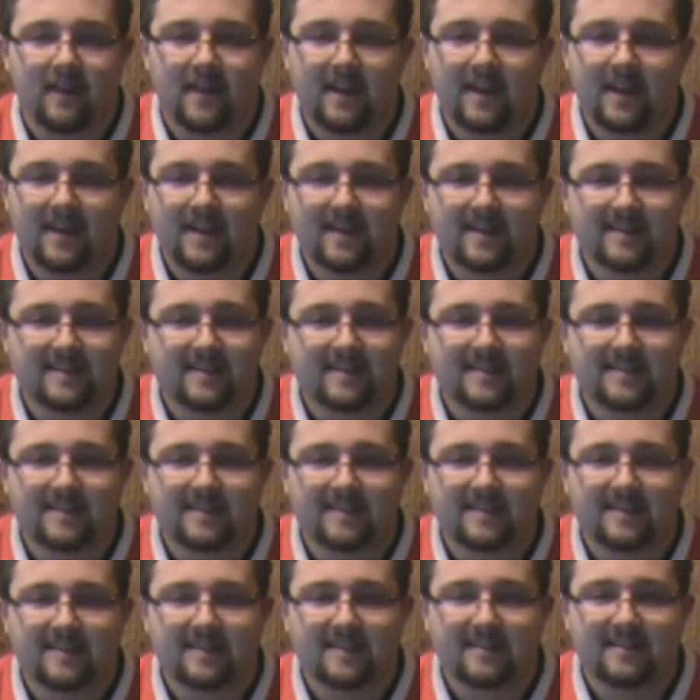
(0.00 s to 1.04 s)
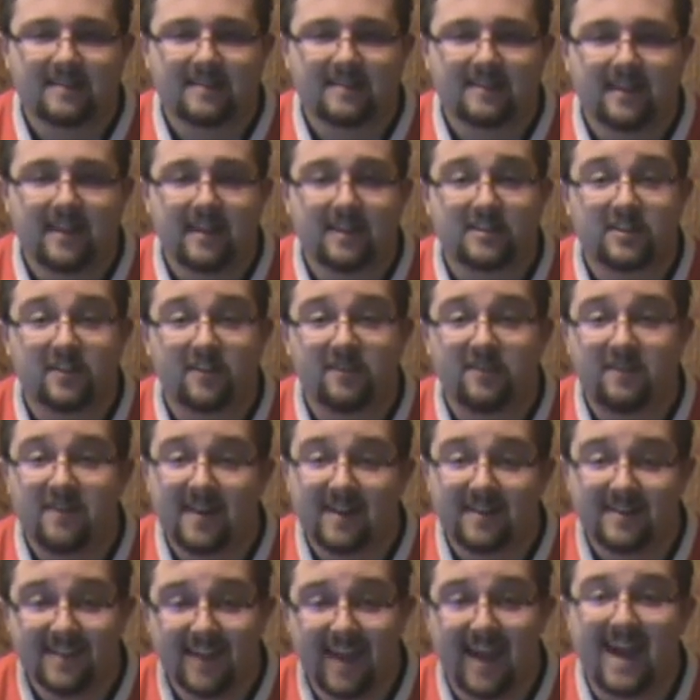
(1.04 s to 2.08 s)
It's a
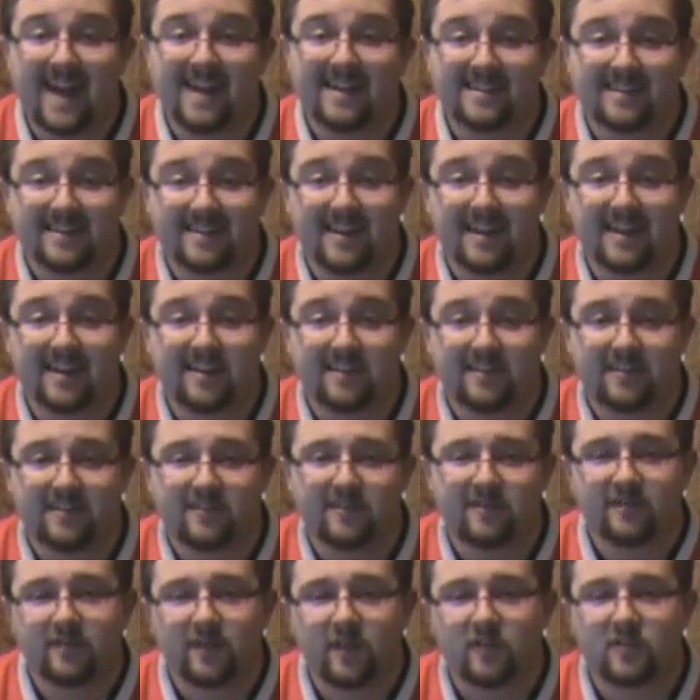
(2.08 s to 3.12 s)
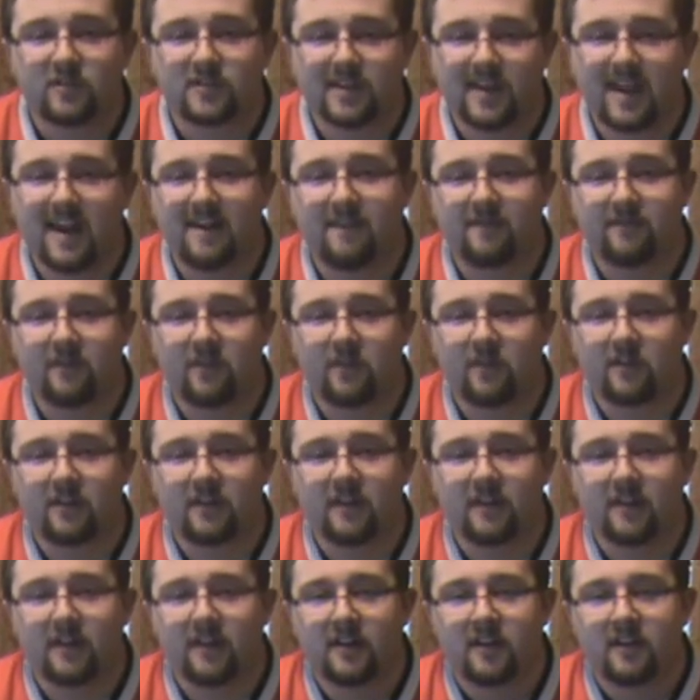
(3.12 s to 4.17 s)
fantastic first effort
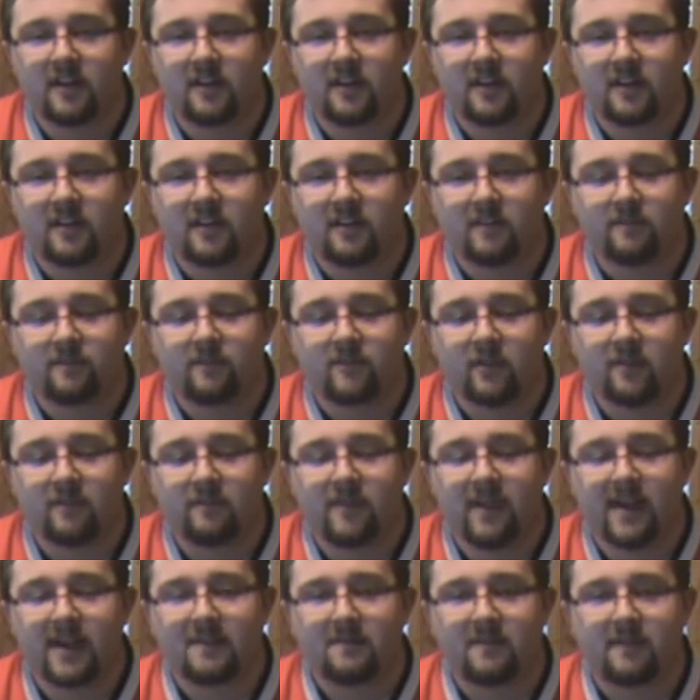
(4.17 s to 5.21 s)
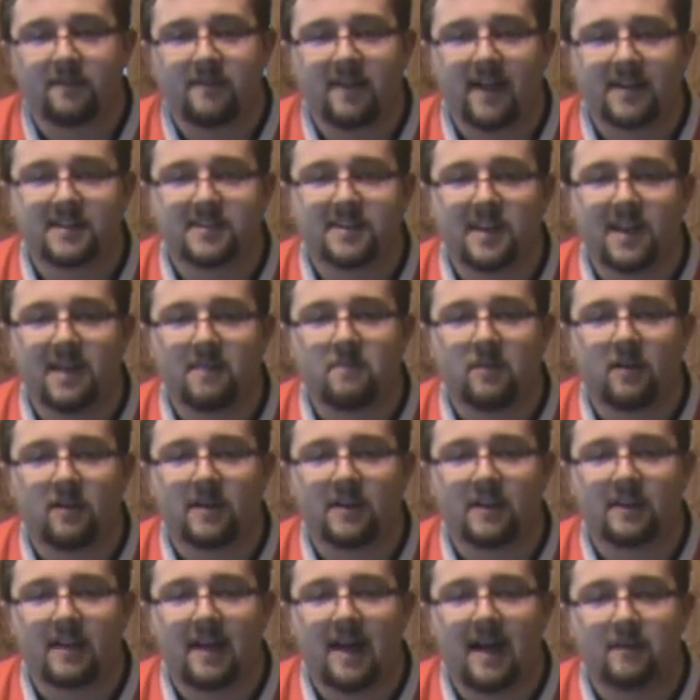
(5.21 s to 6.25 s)
from Phantom Effects and 8
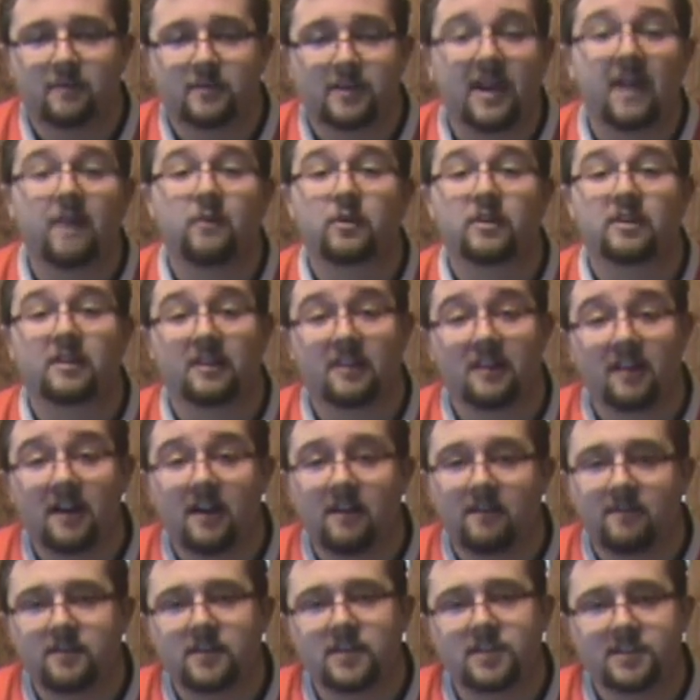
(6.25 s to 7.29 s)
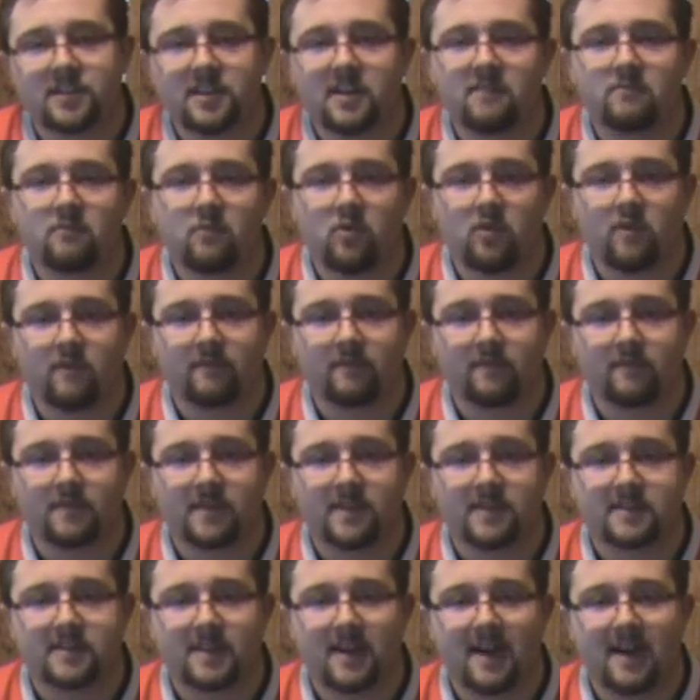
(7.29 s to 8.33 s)
Monkey Labs, and I would love to see more from
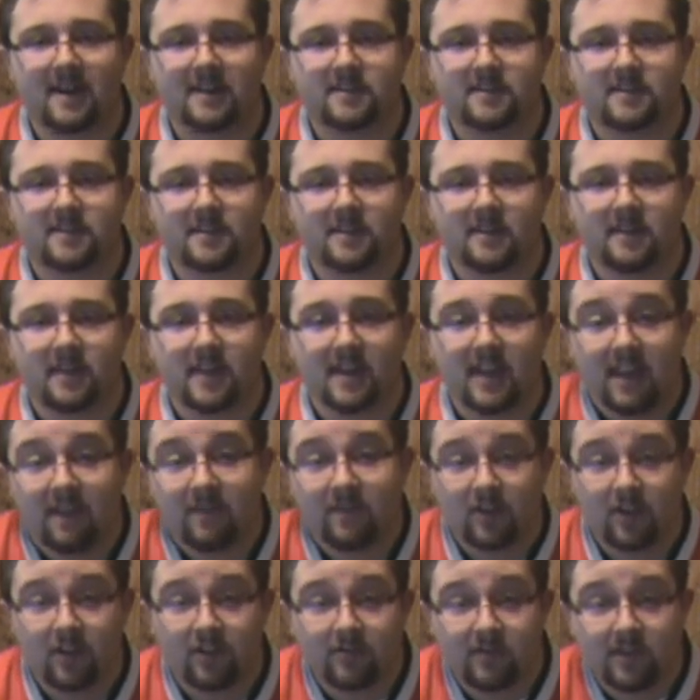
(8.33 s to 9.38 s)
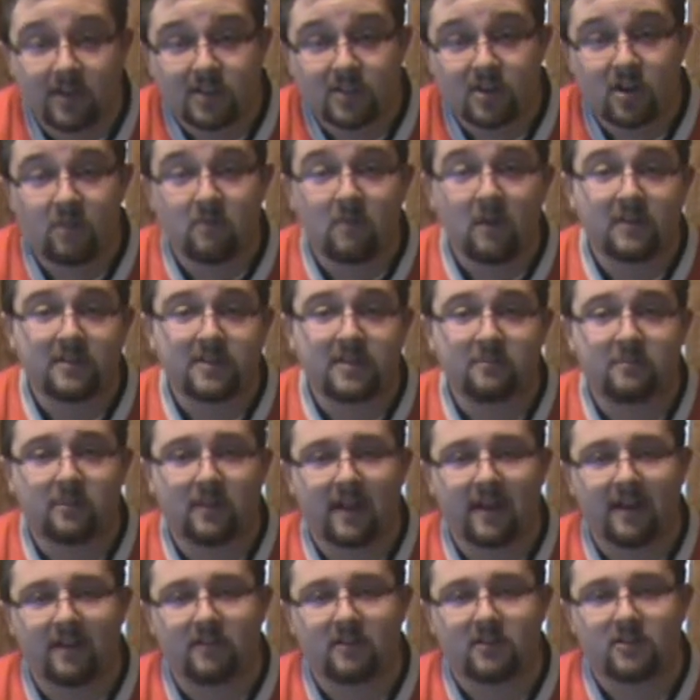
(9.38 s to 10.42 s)
these guys. Even though there is no
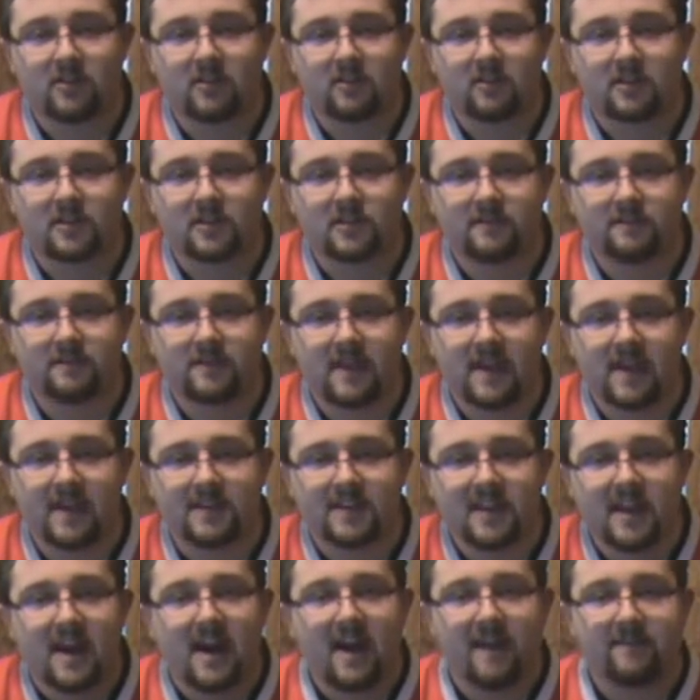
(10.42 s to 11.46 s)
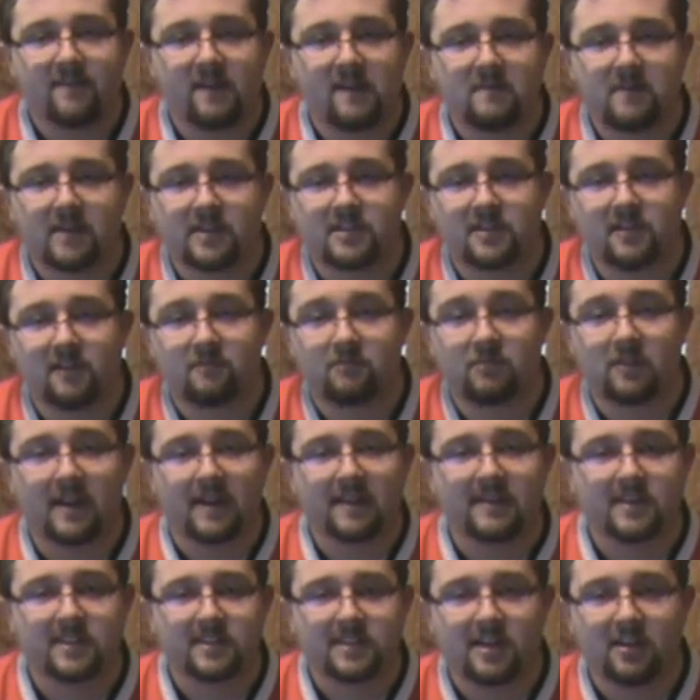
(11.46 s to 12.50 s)
multiplayer in Darkest of Days, I found myself
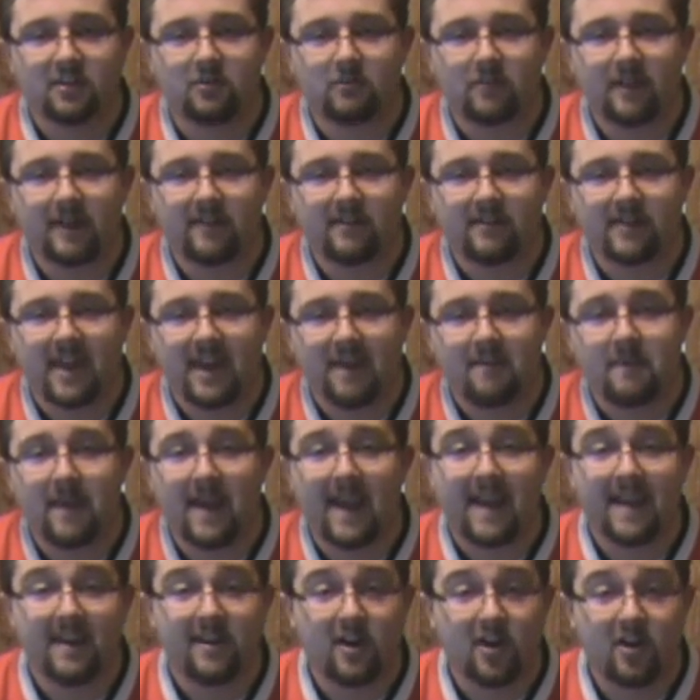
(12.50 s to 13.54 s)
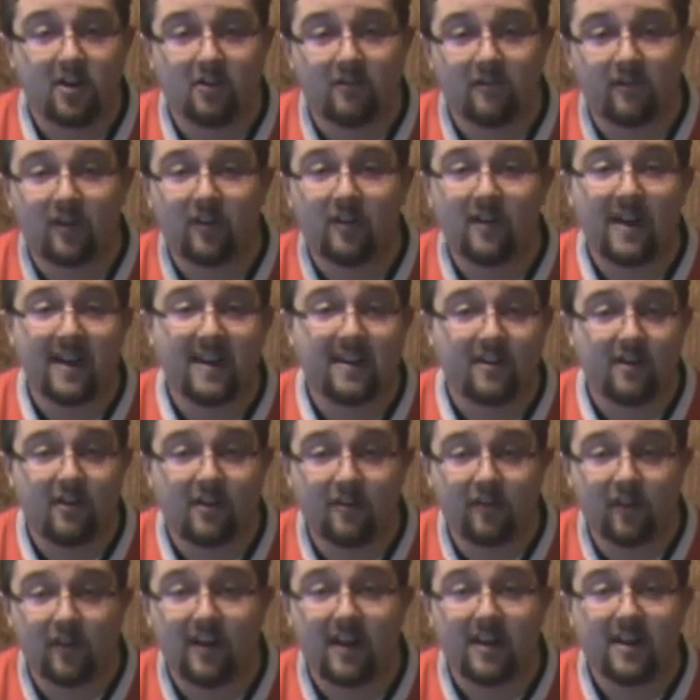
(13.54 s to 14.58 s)
playing the single-player campaign over and
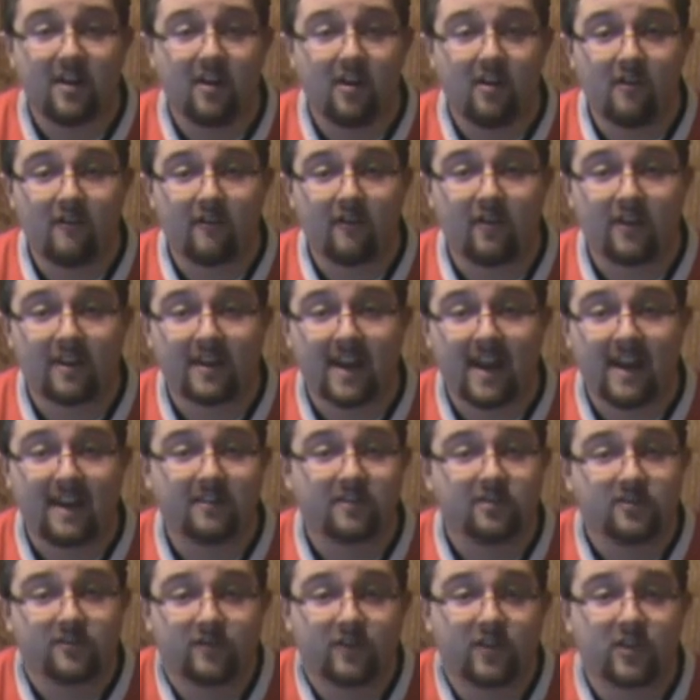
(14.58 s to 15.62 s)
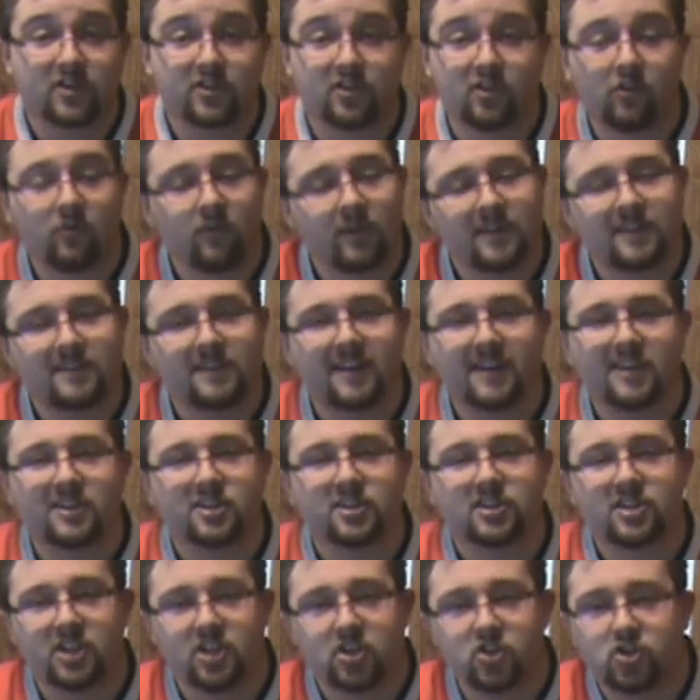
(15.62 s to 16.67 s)
over and over again for the sole reason that I
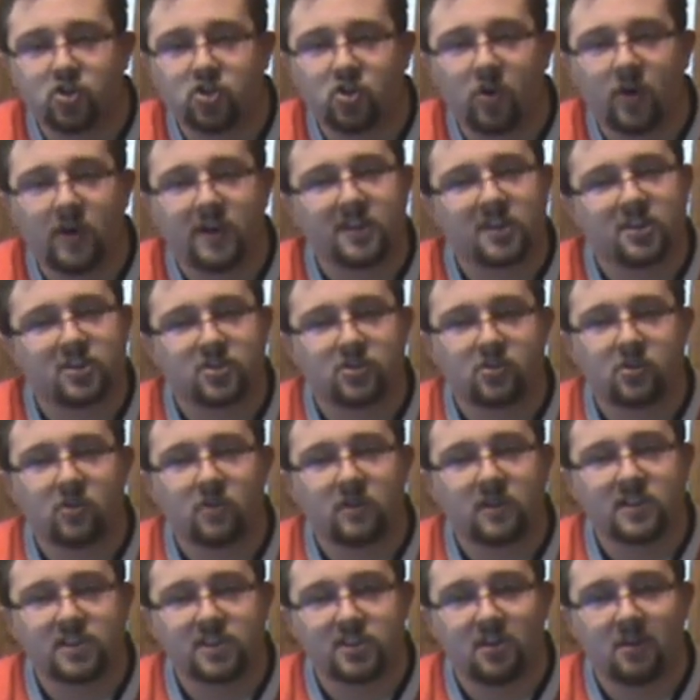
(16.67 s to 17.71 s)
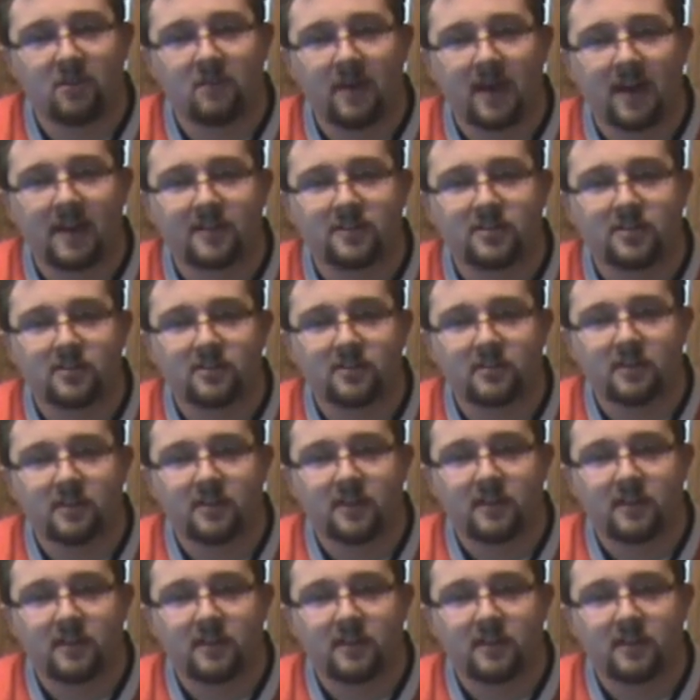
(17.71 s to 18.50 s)
just enjoyed the story so much.